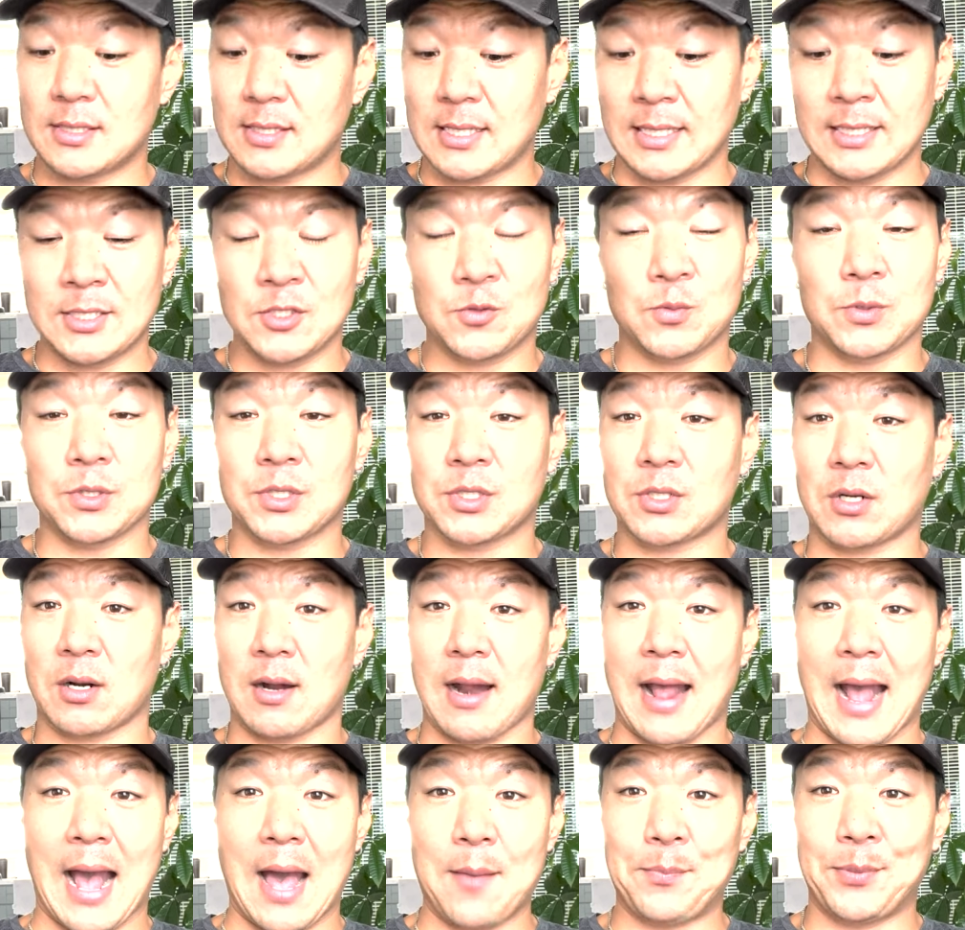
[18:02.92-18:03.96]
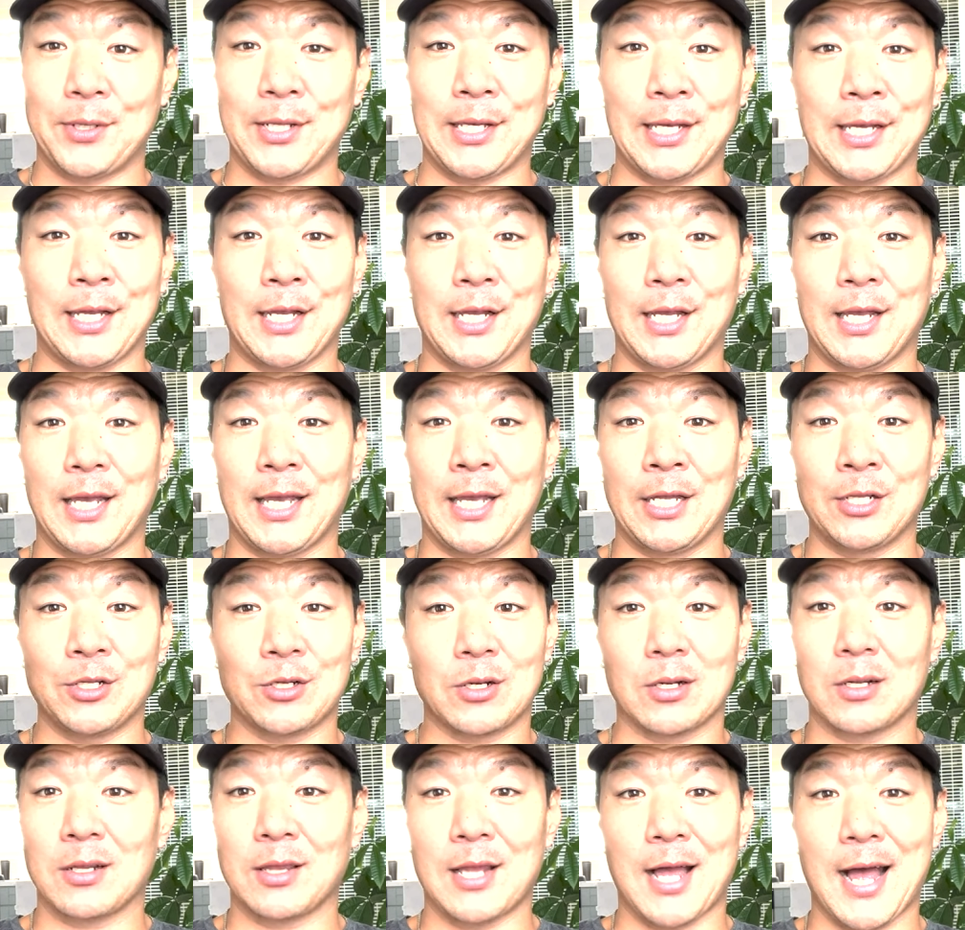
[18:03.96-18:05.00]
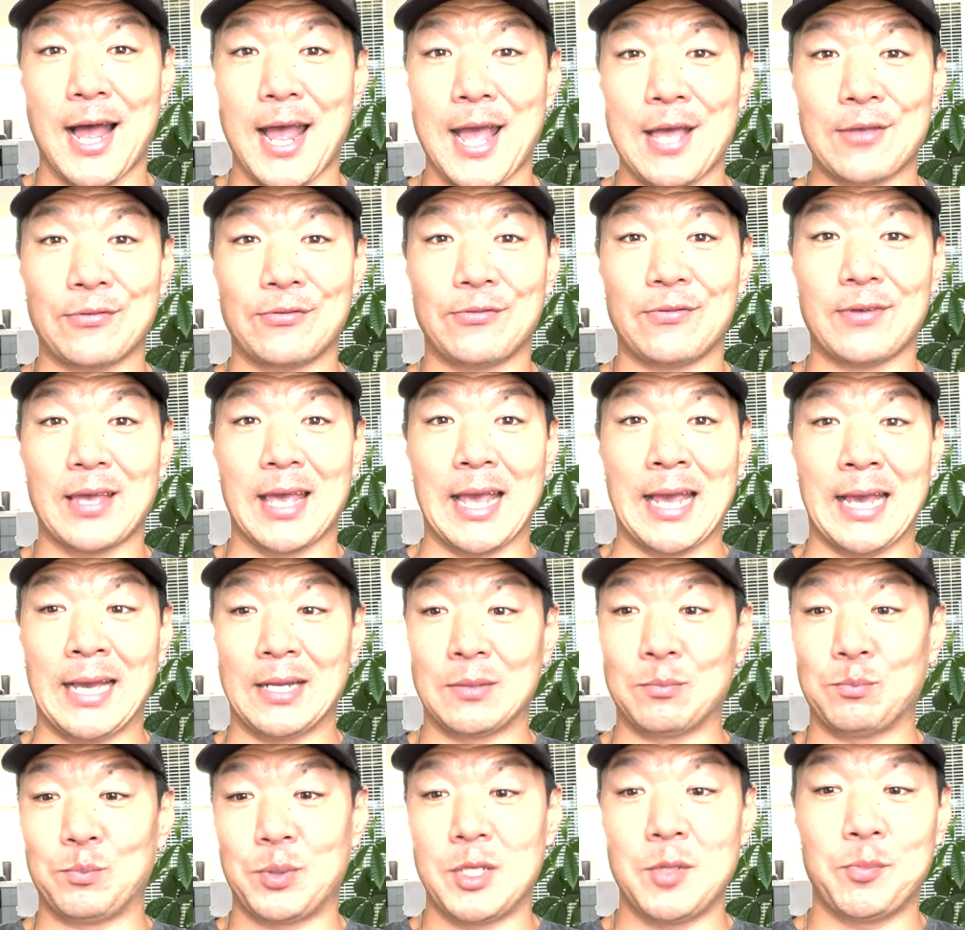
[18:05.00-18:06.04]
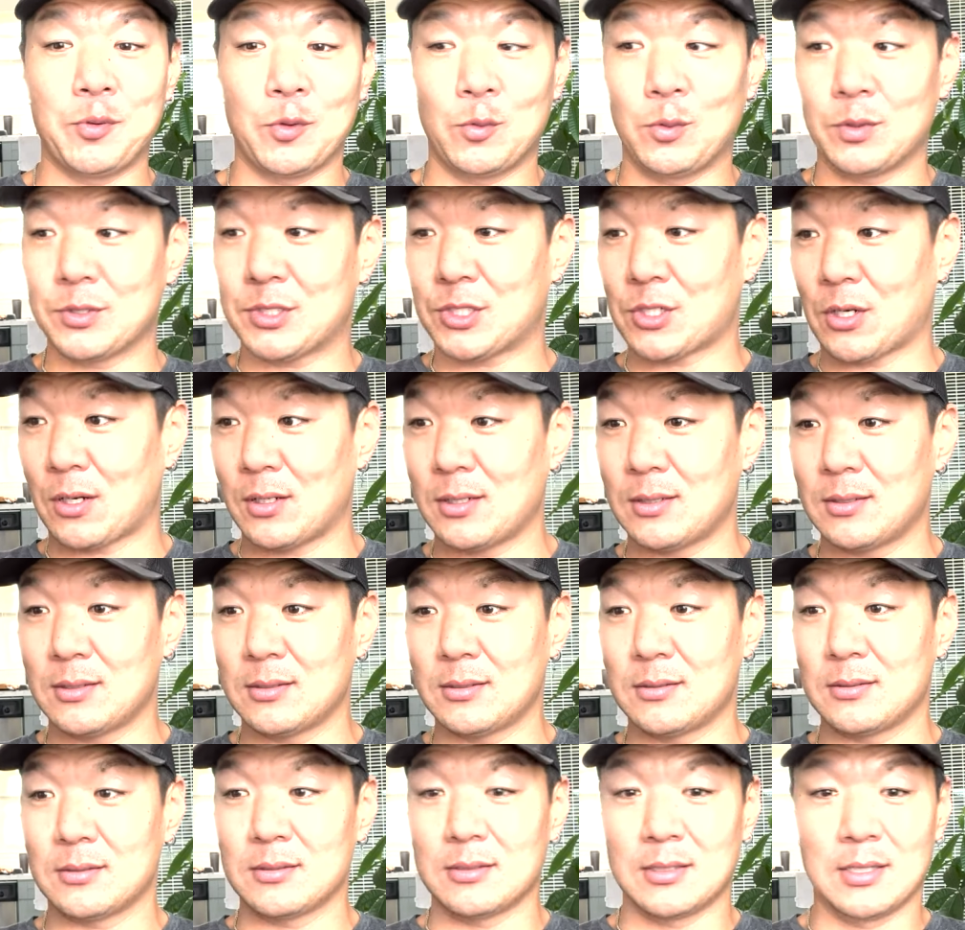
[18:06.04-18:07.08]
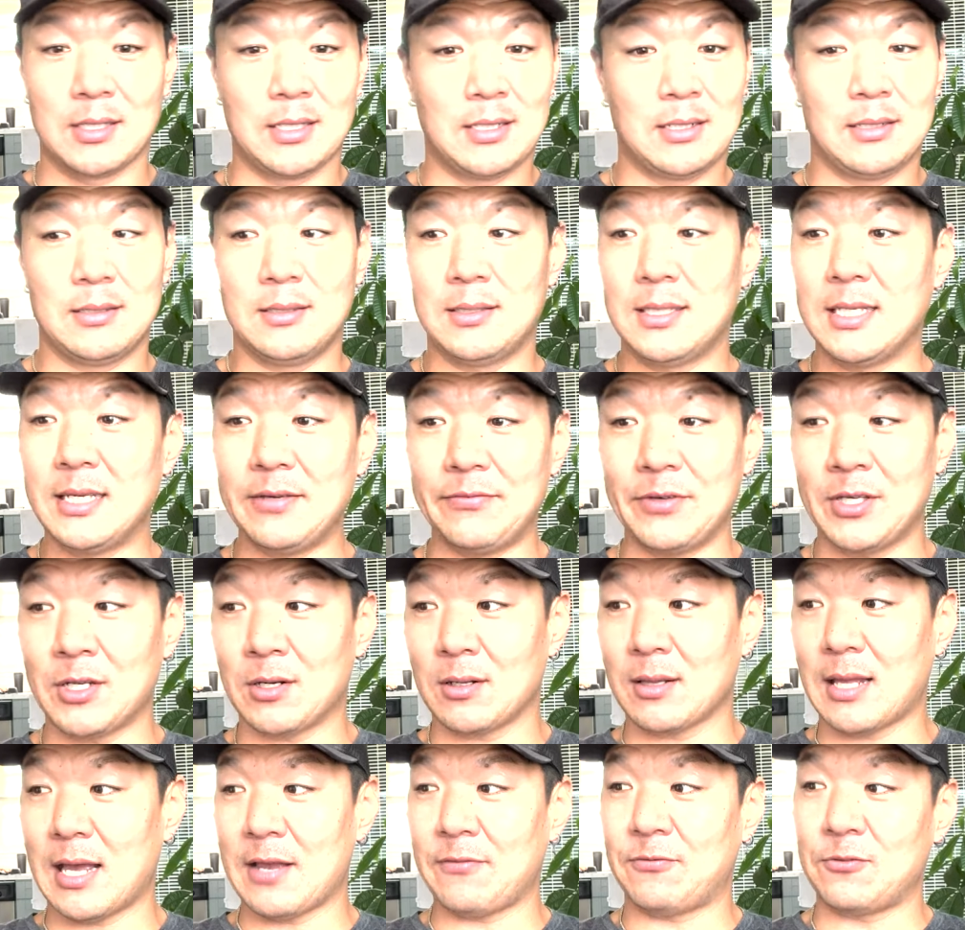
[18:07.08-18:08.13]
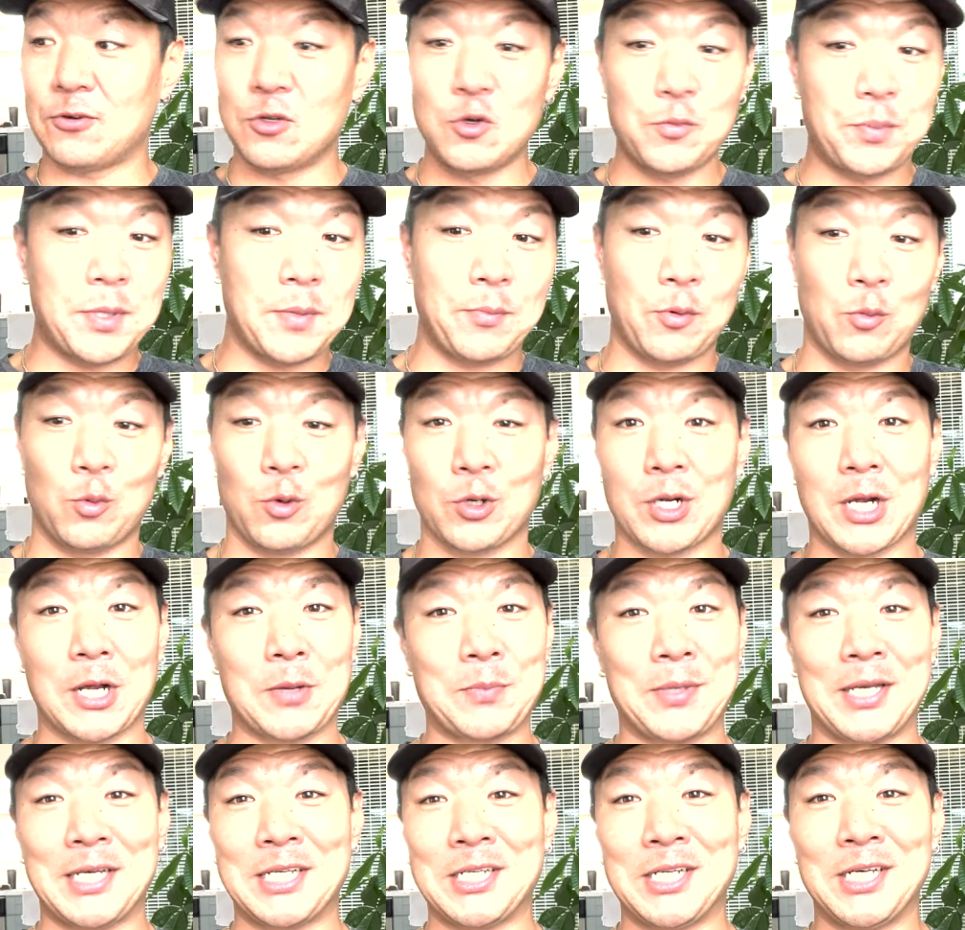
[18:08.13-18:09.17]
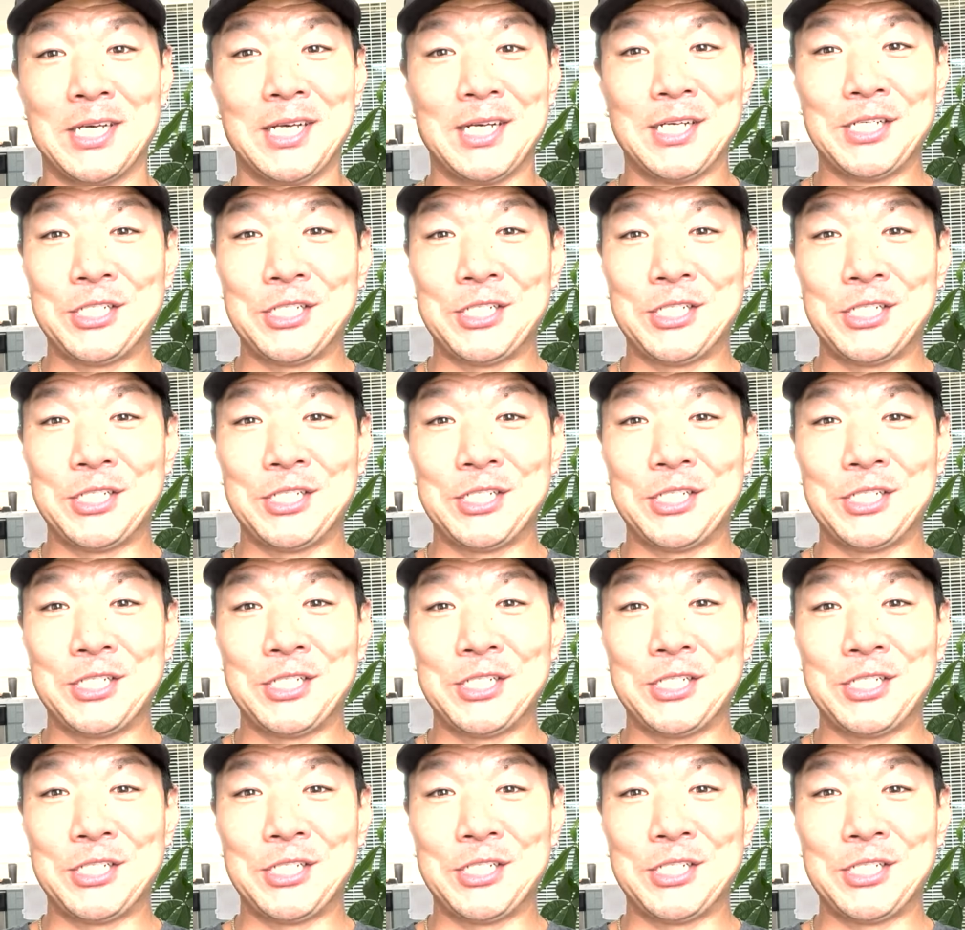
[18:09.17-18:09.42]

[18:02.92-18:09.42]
things will start happening in your life, and people will start leaving your life. New people will come in.